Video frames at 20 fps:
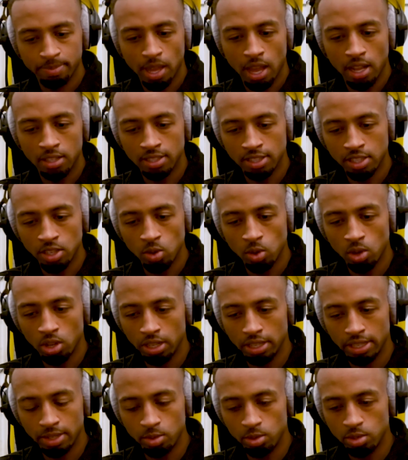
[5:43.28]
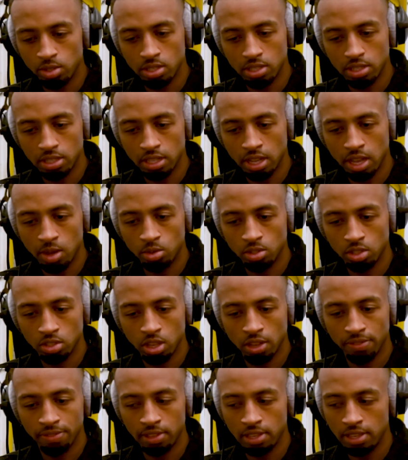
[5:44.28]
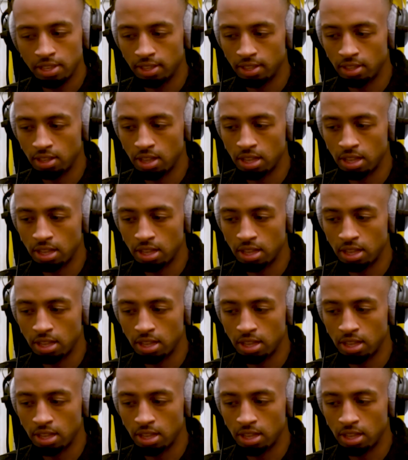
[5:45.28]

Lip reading: I'll tell you what, it was a tough year.